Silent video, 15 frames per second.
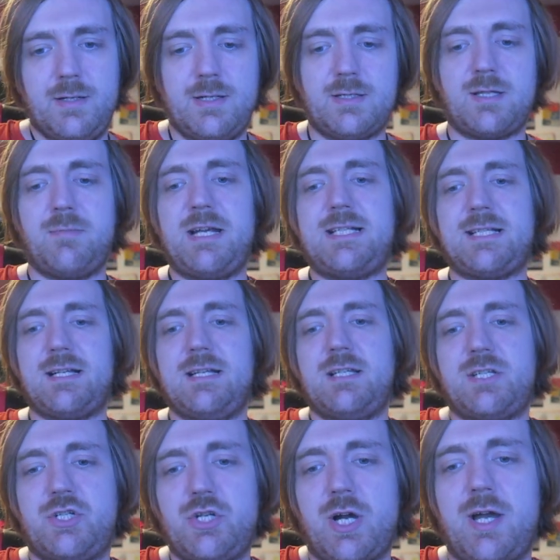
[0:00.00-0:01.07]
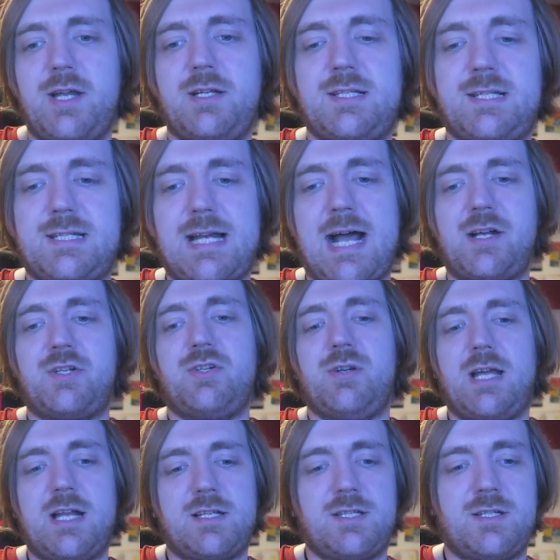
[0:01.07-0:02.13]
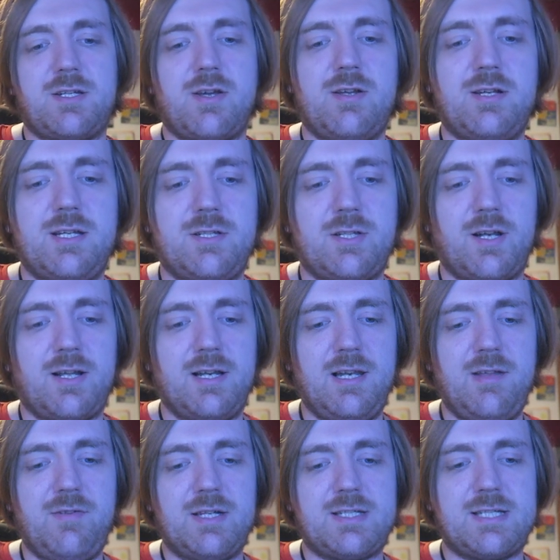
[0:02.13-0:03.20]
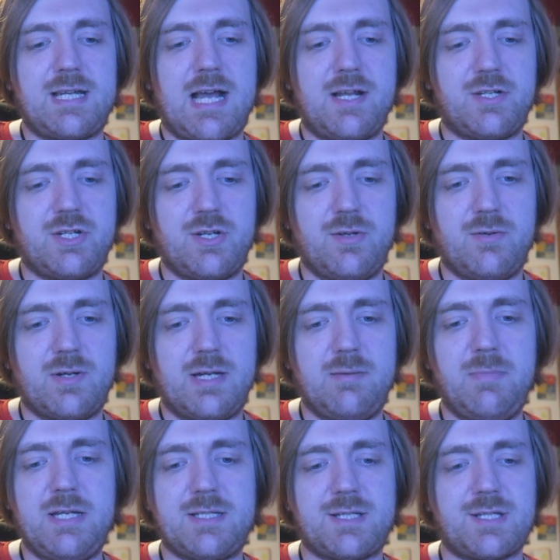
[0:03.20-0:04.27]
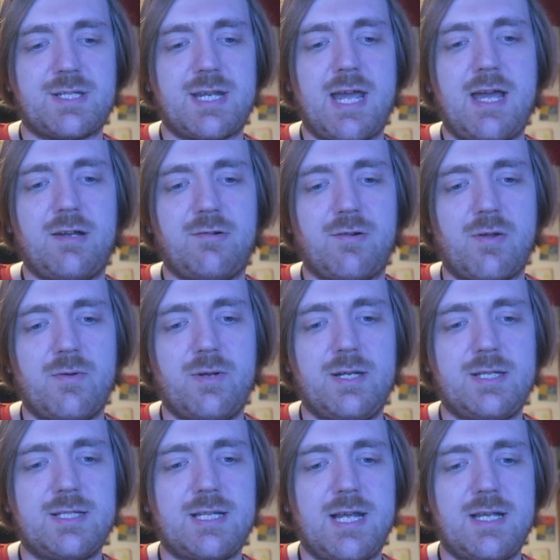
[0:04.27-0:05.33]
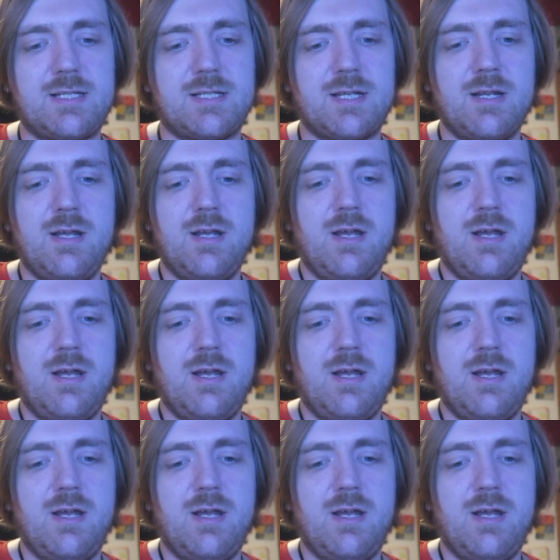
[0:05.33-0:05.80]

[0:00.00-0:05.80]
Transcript: and so basically this giant statue gets turned into like a living statue and he meets the scarecrow and he says